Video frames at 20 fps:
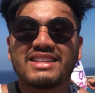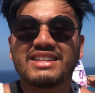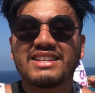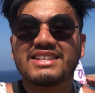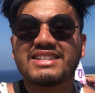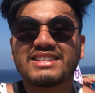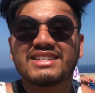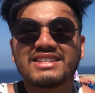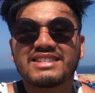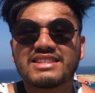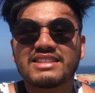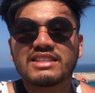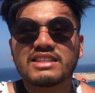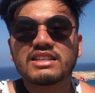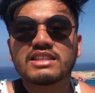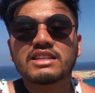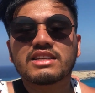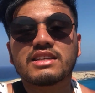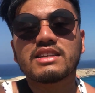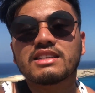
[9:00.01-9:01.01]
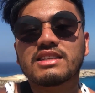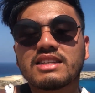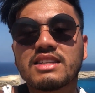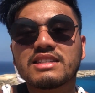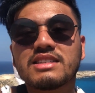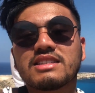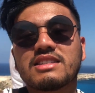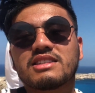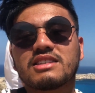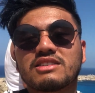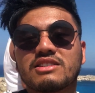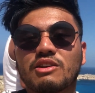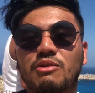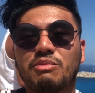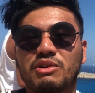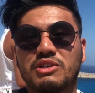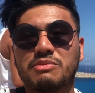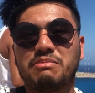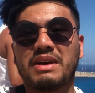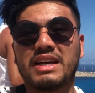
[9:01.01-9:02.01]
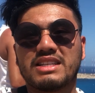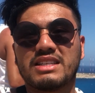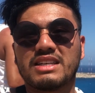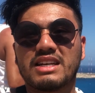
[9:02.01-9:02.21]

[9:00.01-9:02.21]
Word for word: this is just so much better.